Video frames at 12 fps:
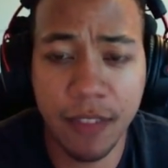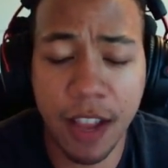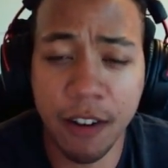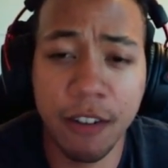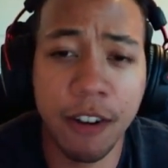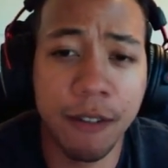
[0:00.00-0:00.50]

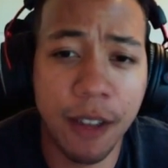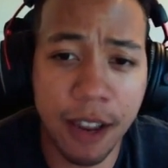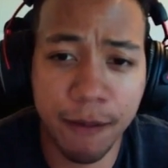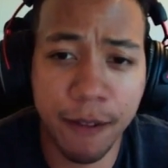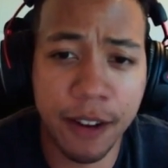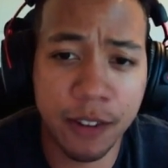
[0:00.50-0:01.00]
I don't know if a
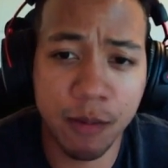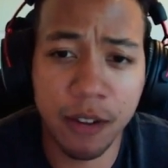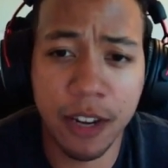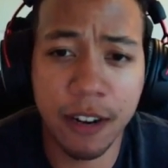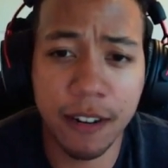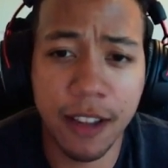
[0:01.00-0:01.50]
lot of fans want
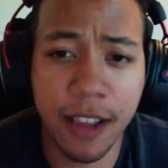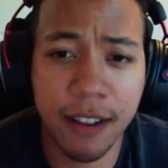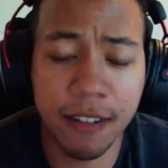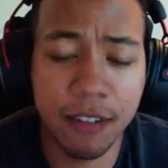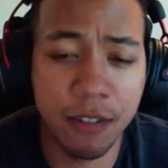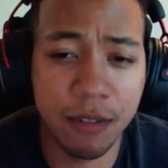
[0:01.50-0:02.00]
to hear
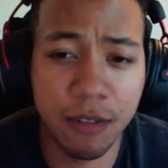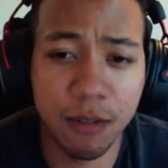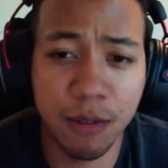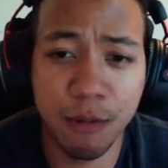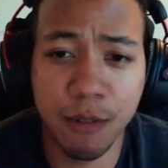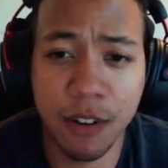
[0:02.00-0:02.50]
that.
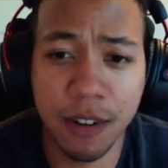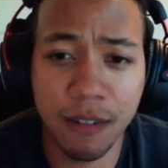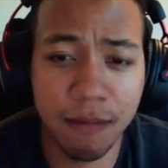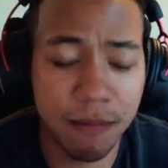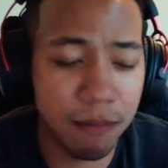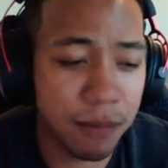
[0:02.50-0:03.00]
Do we want
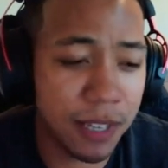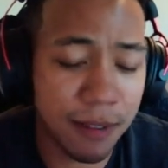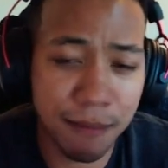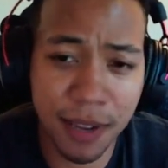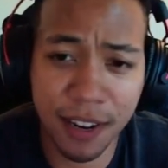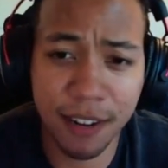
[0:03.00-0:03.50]
to be
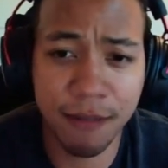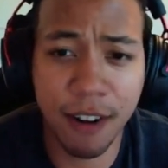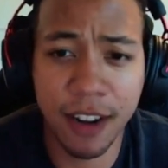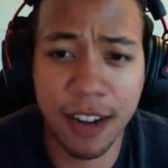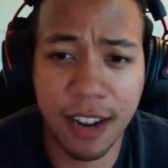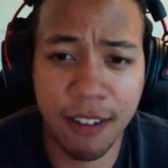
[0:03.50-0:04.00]
competitive
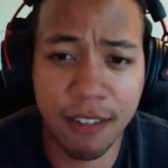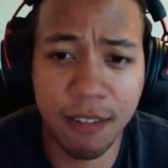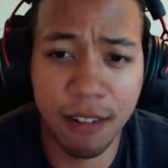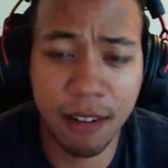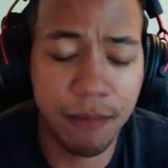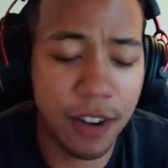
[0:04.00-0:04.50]
right now at
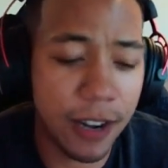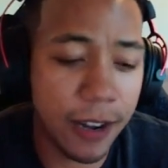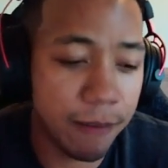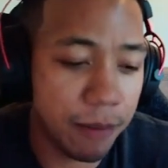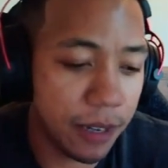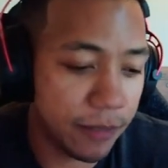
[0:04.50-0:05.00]

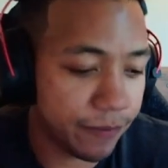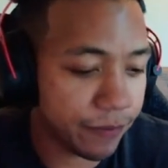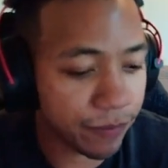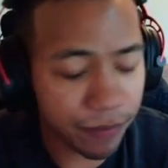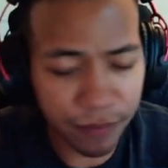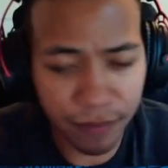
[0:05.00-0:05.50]
3-5? But
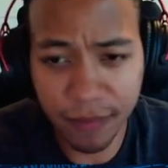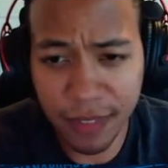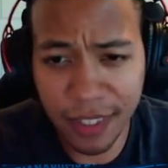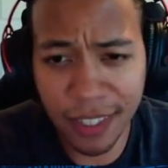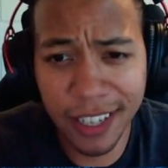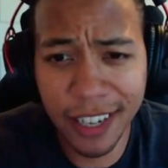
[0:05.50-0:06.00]

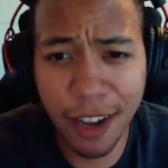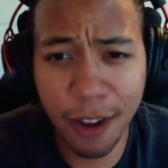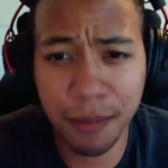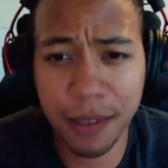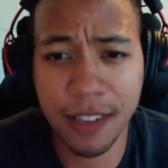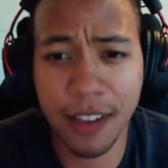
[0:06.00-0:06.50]
it'd
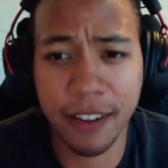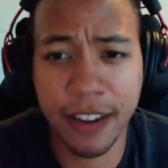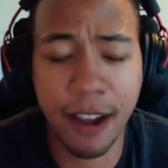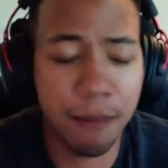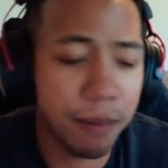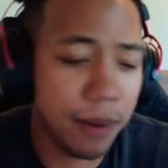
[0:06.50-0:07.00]
help us out
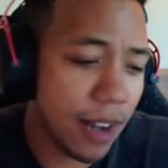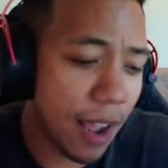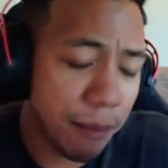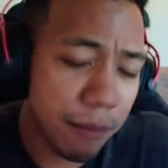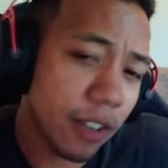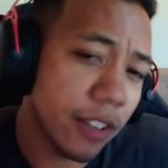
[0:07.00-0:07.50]
now. But
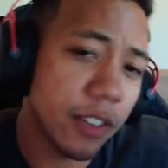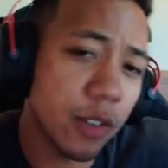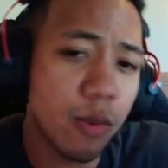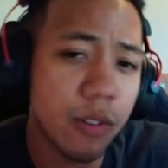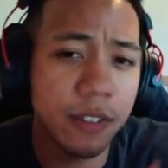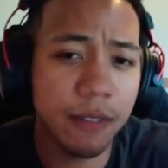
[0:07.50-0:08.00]
I'm looking
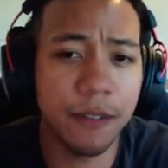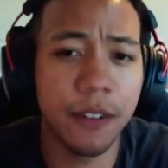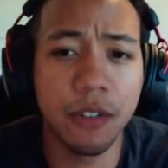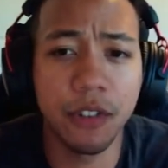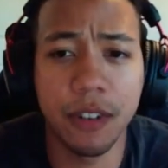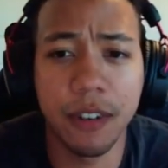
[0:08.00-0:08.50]
towards the
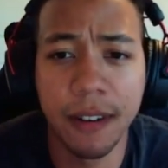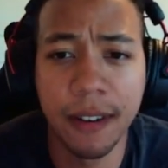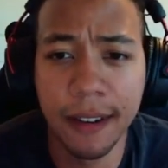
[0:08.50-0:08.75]
future.